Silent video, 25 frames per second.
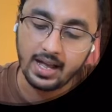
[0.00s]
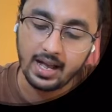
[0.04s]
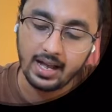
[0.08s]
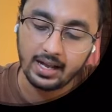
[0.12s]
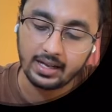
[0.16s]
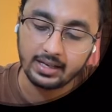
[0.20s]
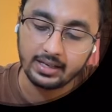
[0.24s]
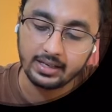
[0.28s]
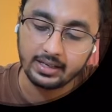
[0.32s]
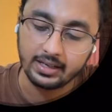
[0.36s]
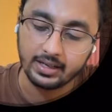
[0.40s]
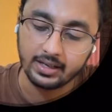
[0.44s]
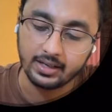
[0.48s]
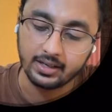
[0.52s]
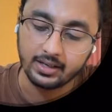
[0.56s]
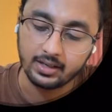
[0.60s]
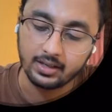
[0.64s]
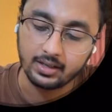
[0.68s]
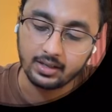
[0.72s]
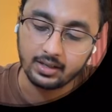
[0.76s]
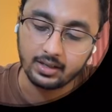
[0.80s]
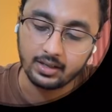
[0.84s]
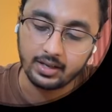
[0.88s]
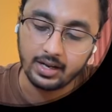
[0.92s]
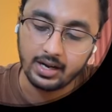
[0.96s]
aggregate,
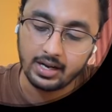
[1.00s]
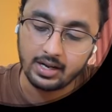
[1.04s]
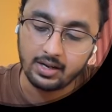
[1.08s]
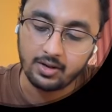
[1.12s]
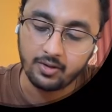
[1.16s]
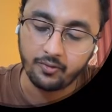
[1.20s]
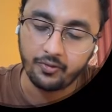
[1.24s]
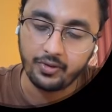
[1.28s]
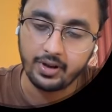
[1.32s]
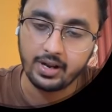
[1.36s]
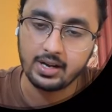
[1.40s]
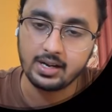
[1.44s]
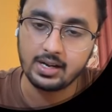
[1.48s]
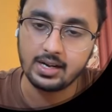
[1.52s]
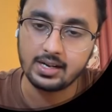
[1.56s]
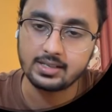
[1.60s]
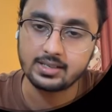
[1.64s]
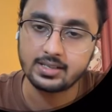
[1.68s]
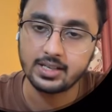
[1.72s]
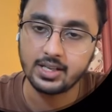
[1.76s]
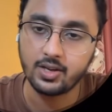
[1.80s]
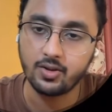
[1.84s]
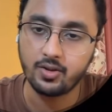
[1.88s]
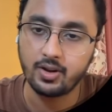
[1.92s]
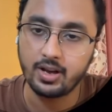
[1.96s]
right? When let's
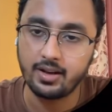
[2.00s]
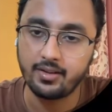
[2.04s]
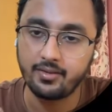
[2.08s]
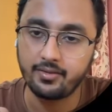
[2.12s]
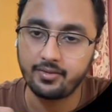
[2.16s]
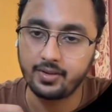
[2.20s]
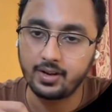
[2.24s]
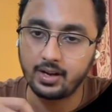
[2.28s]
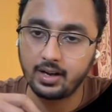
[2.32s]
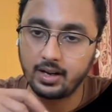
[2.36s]
say you have